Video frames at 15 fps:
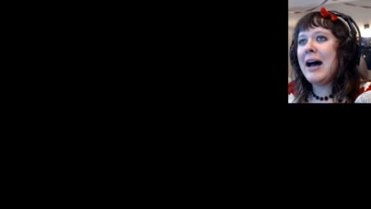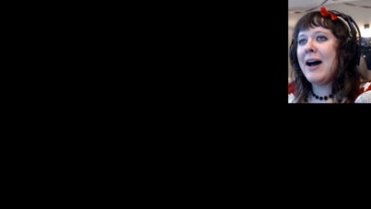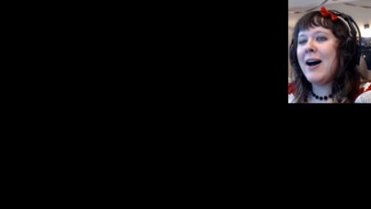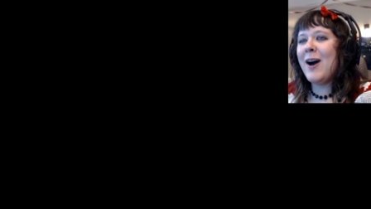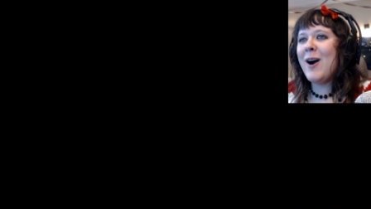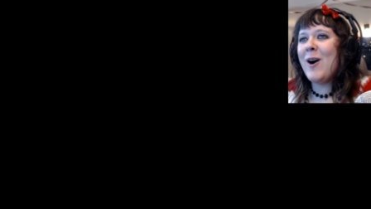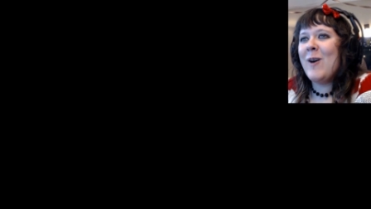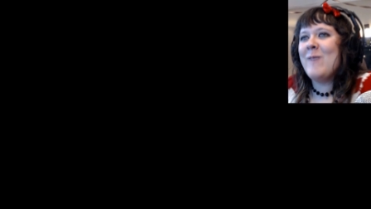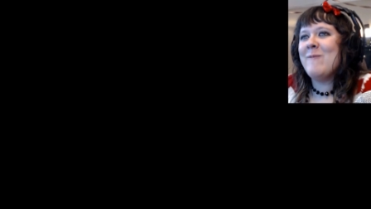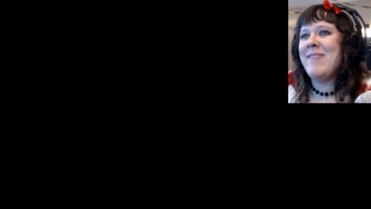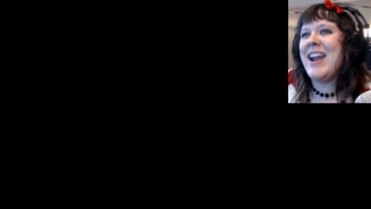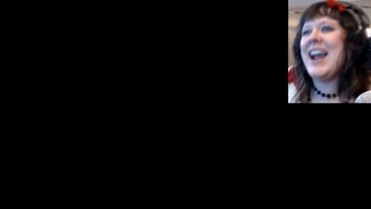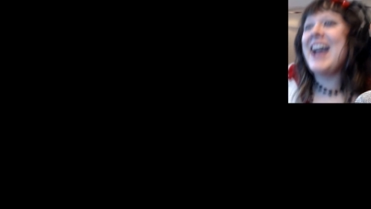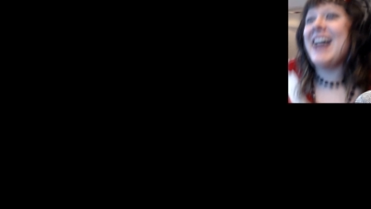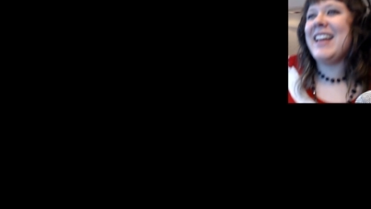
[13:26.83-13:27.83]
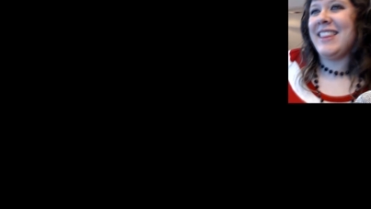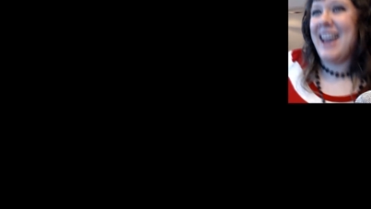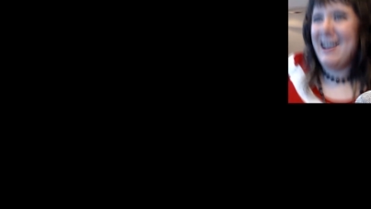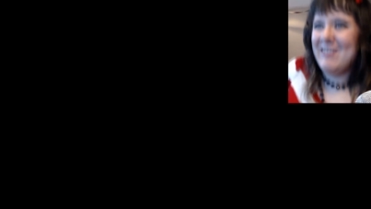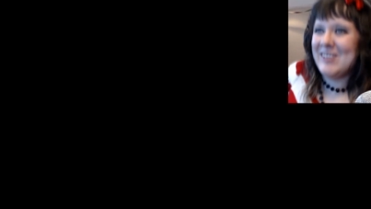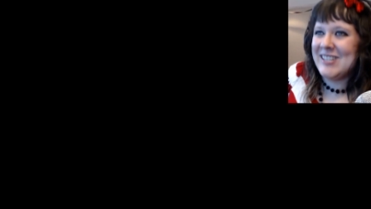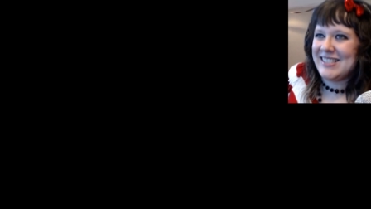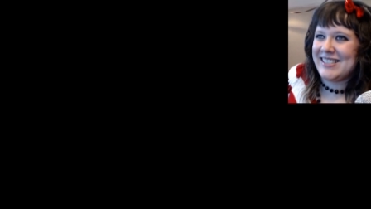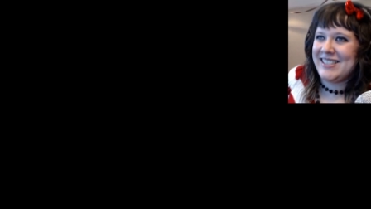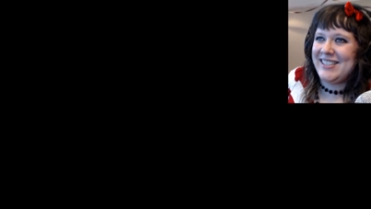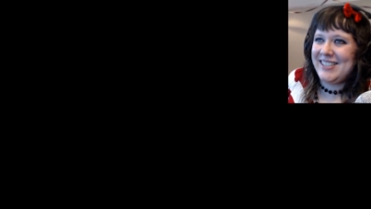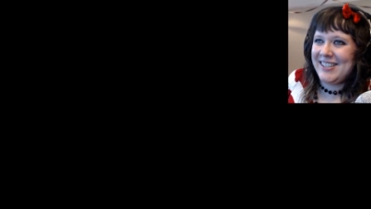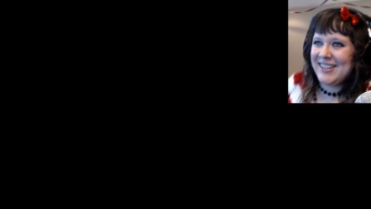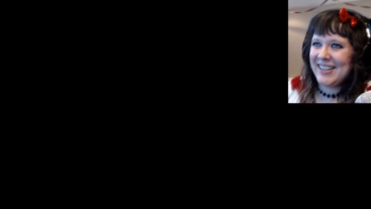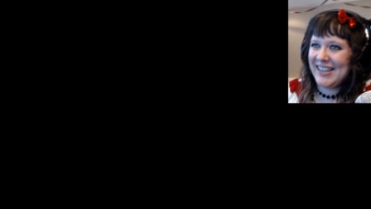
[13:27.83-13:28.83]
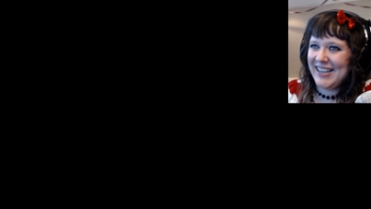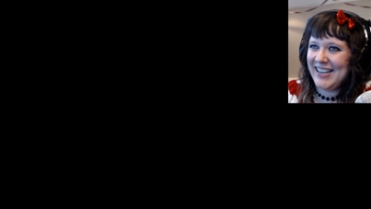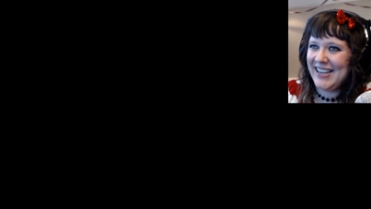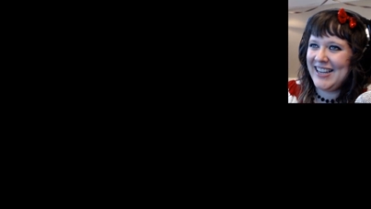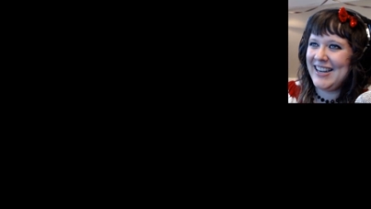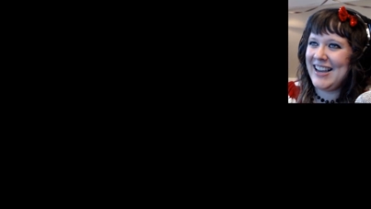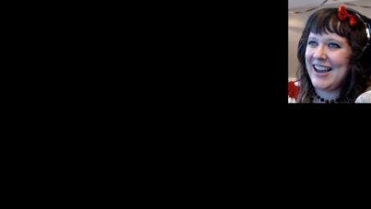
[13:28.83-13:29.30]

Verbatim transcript: Oh man, that was good.